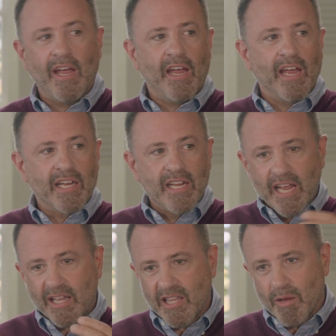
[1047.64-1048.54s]
and
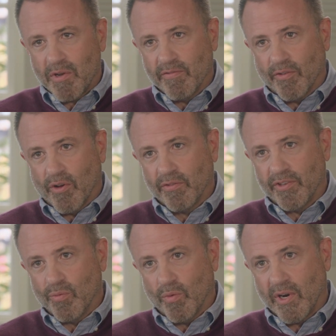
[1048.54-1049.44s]
get them involved
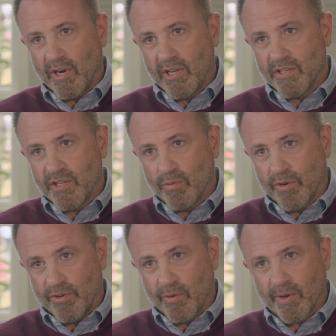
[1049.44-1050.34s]
in what it is that we're
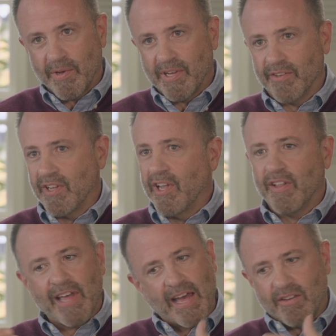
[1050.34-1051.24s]
doing because
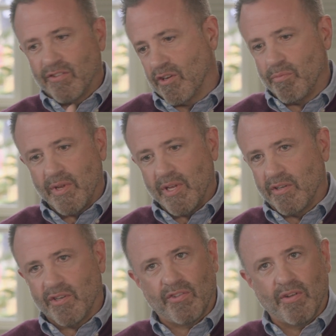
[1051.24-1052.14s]
that is going to be a,
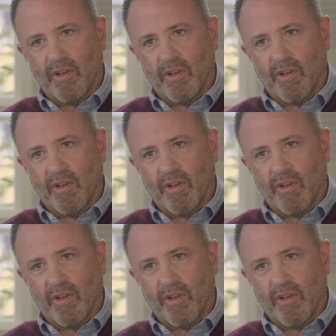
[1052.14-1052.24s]
just a,